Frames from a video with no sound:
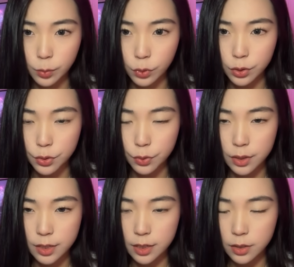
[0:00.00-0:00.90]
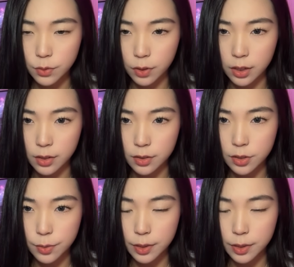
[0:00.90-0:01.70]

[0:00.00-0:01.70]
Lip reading: more towards this one just